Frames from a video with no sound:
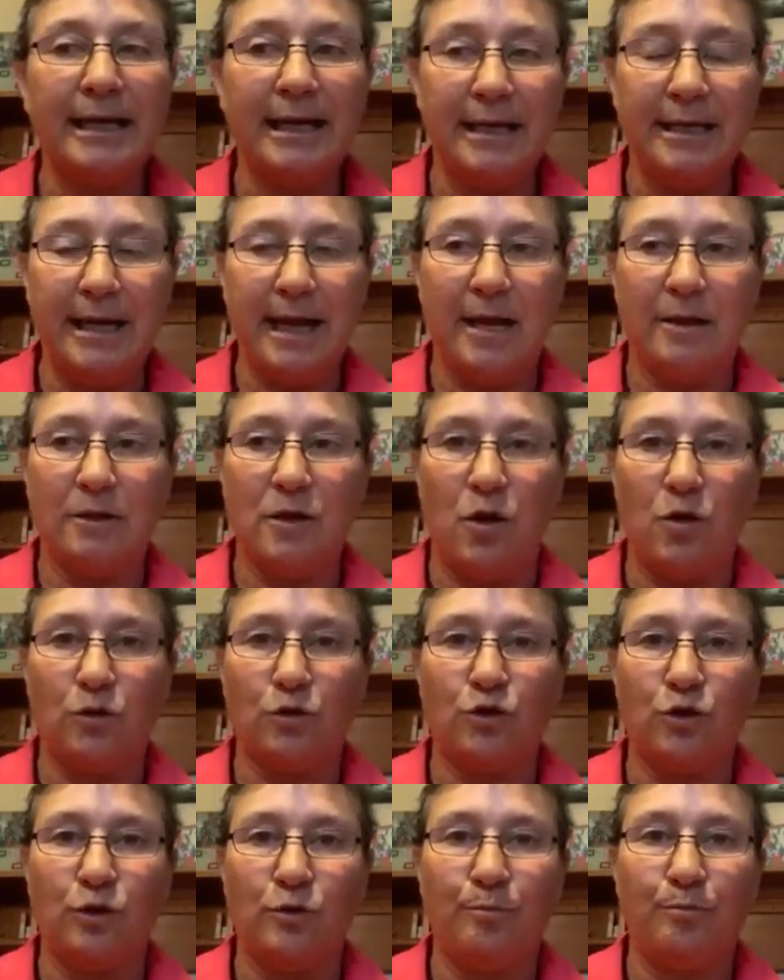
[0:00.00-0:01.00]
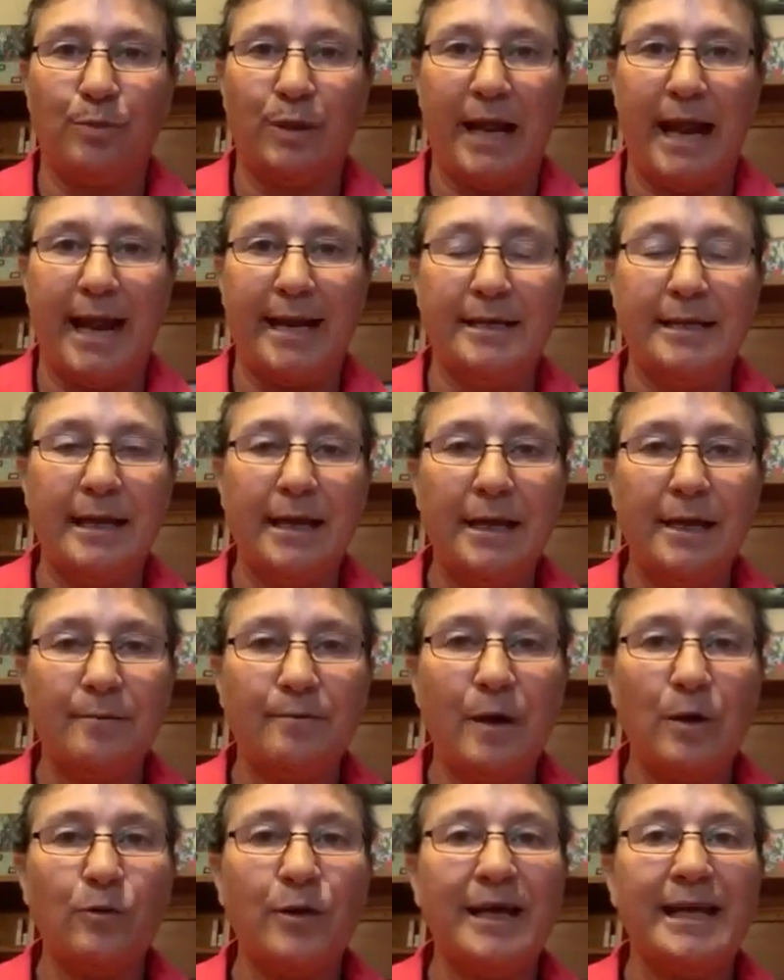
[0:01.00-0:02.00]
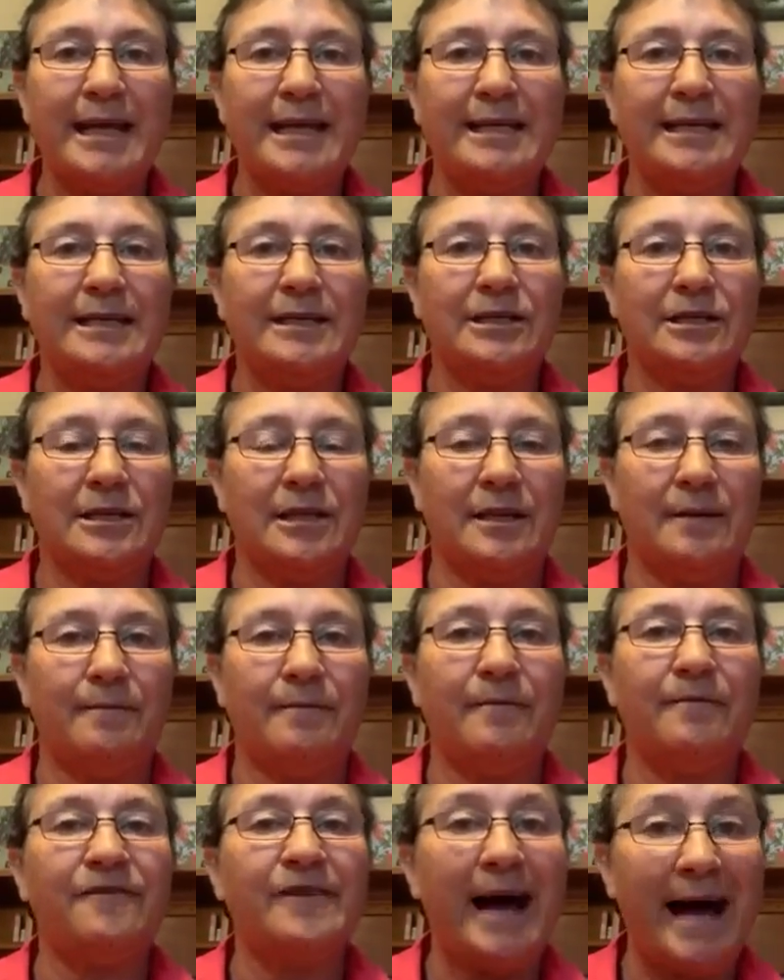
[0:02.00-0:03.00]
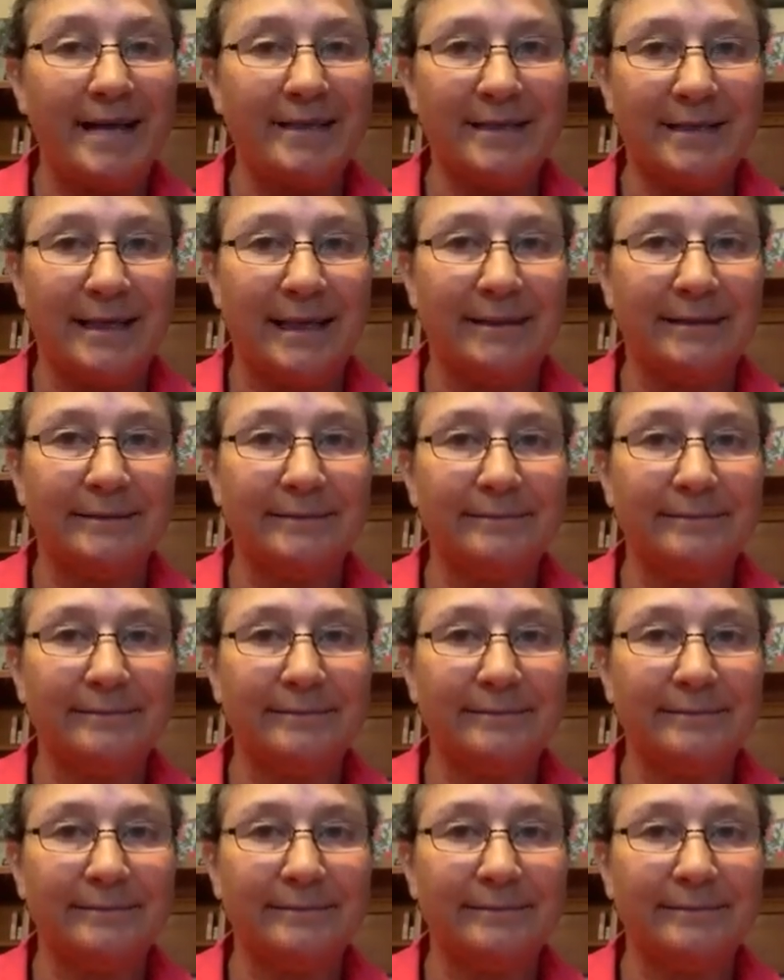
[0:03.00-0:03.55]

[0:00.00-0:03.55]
in our long-term plan, but we're getting to them faster.